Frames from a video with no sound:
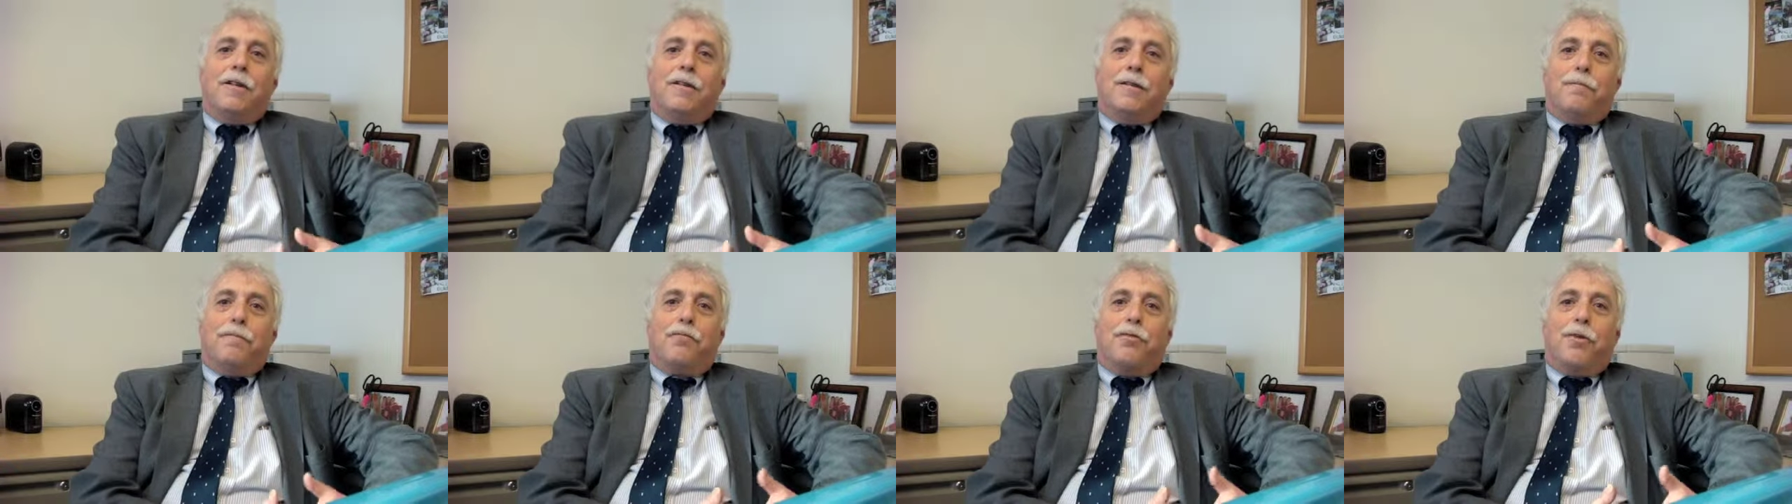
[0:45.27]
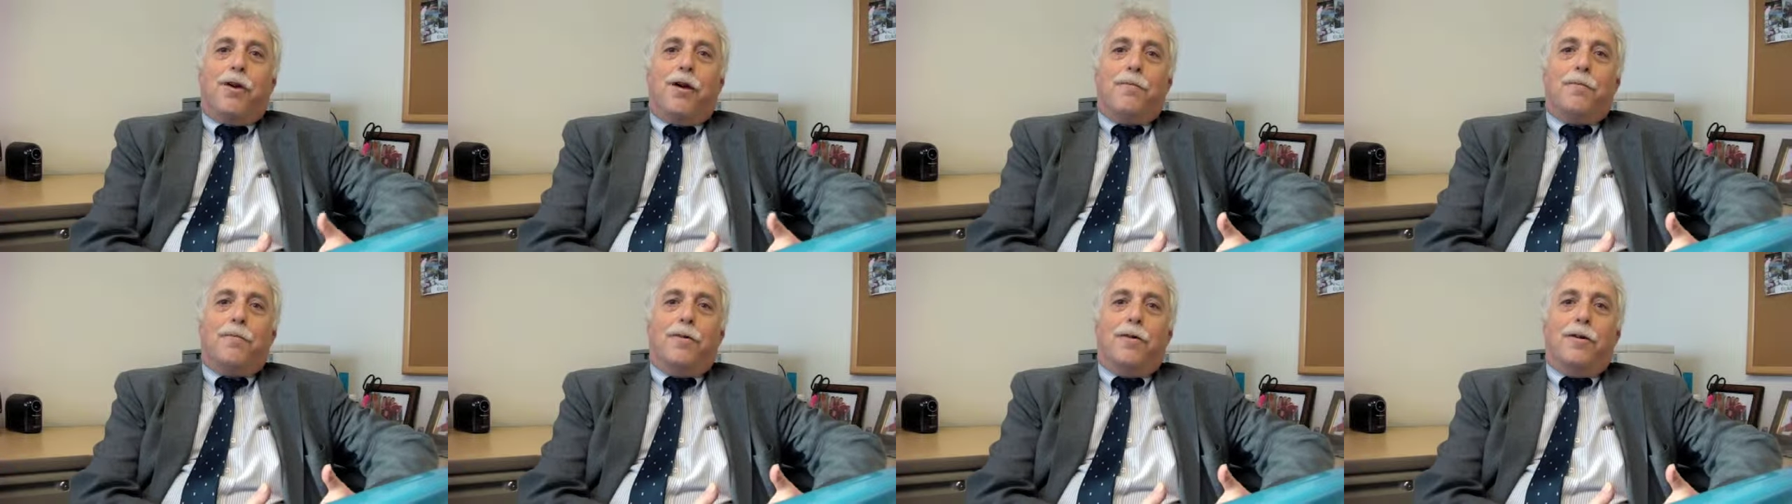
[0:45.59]
The
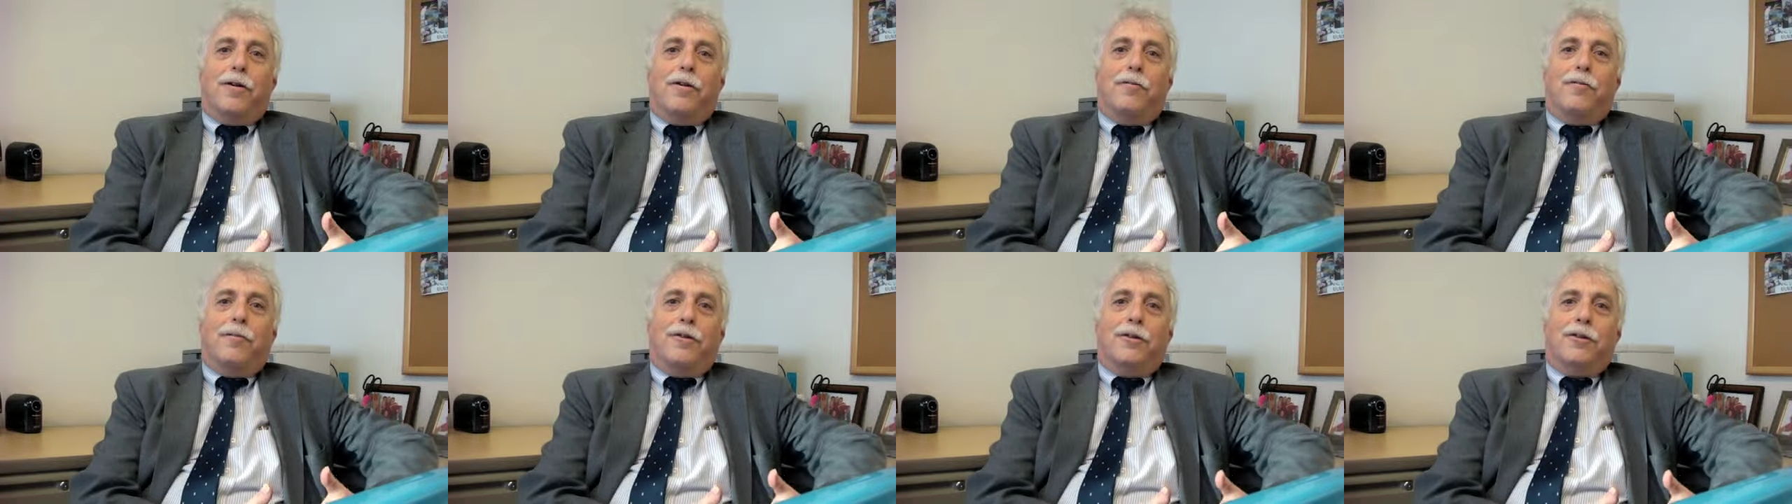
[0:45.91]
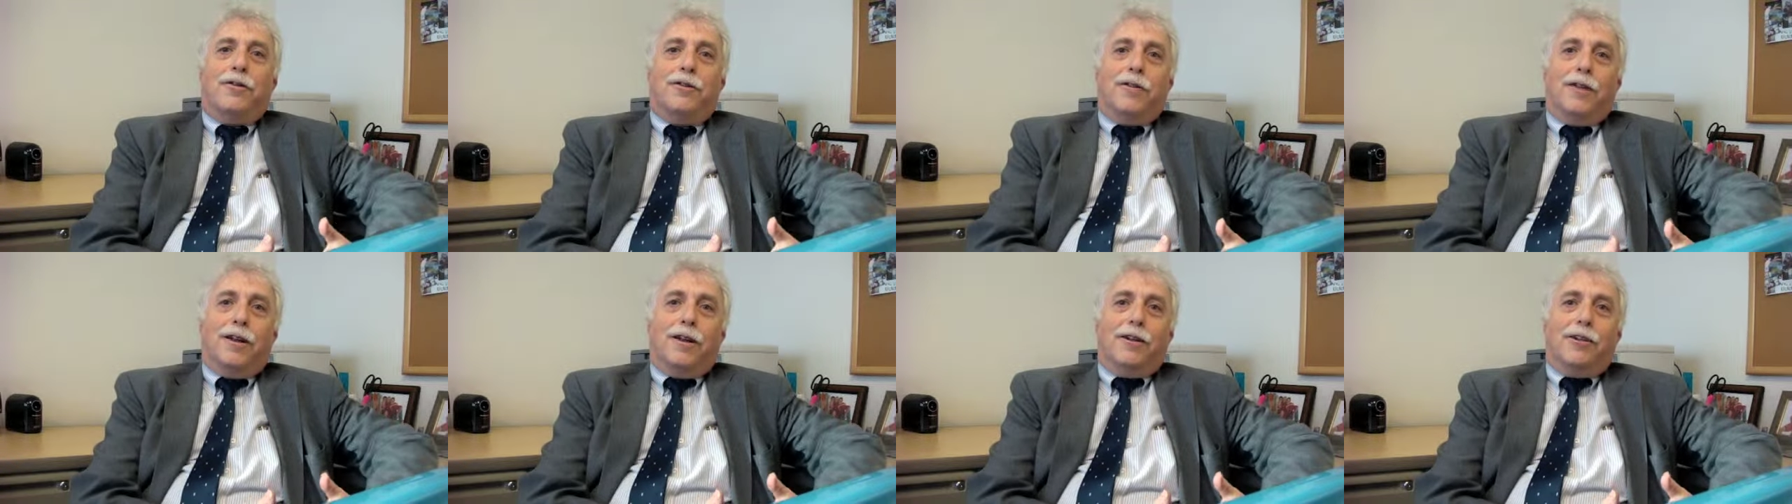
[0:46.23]
primary
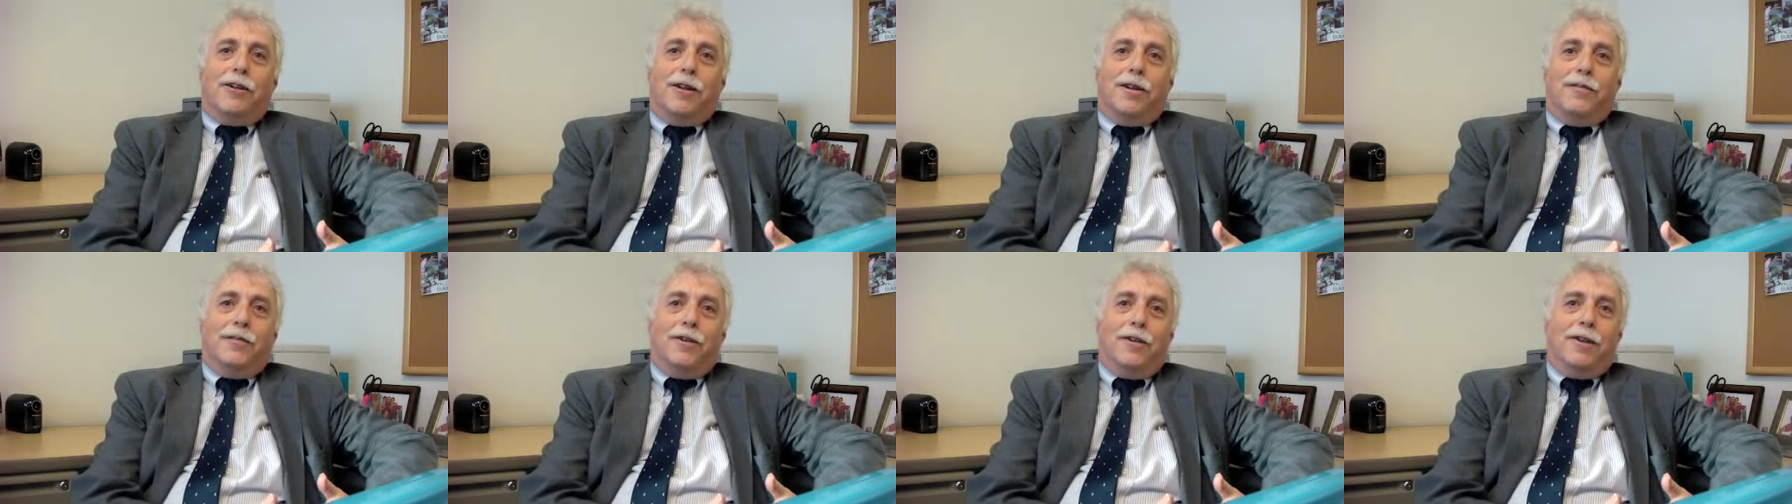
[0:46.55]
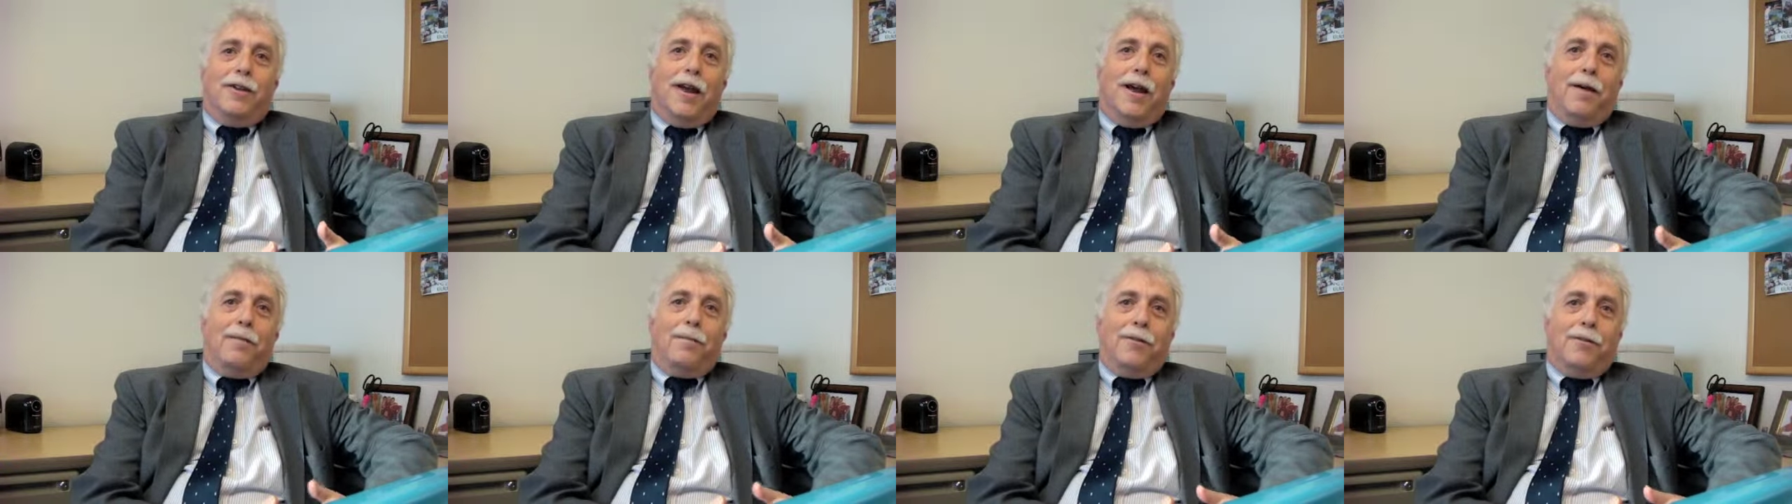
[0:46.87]
reason
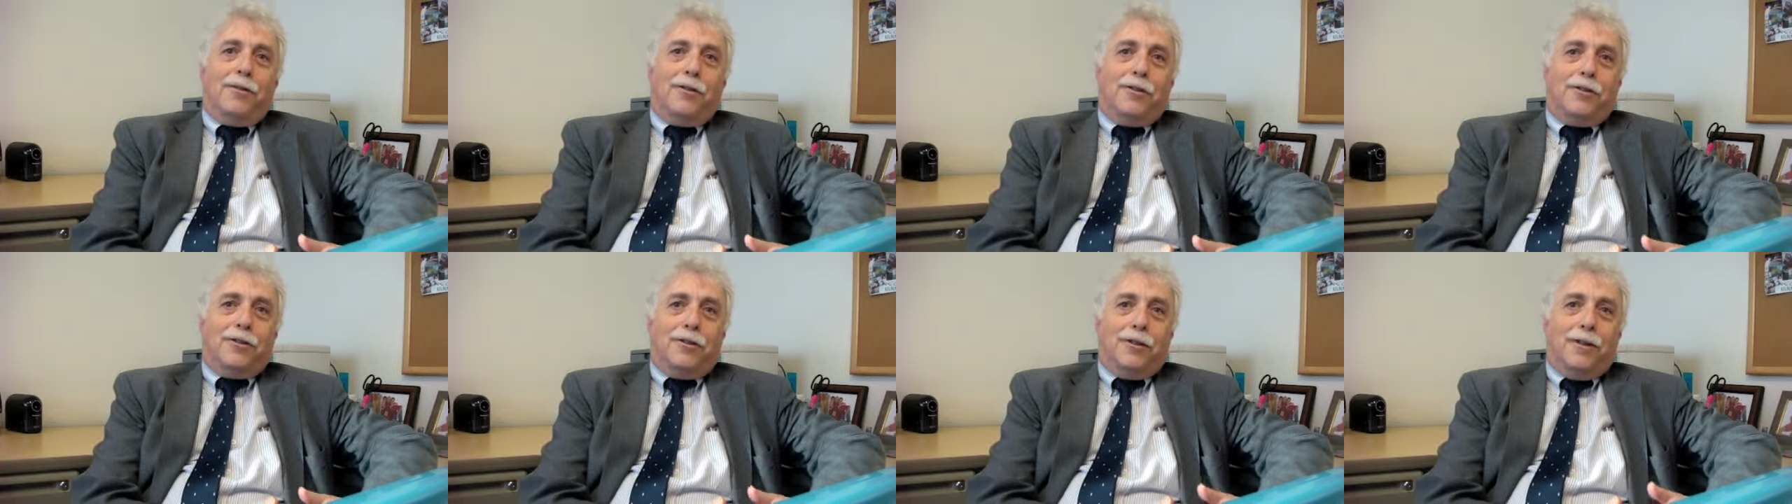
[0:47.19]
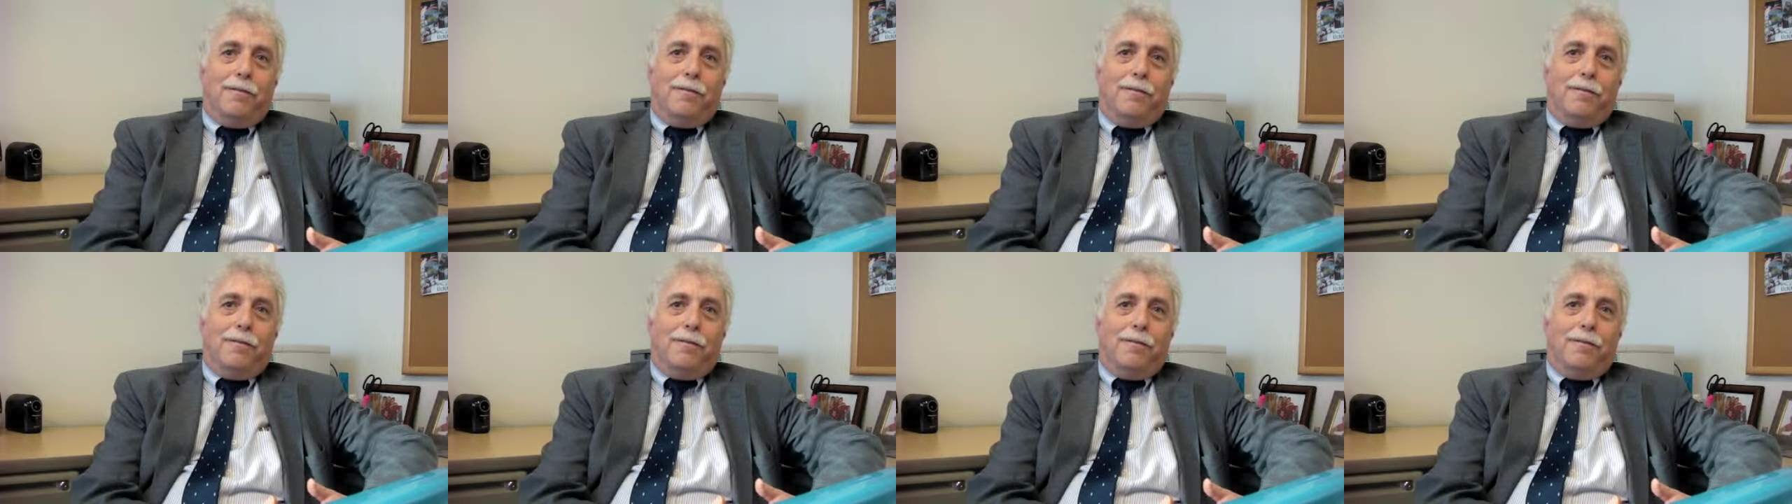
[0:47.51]
HIV damages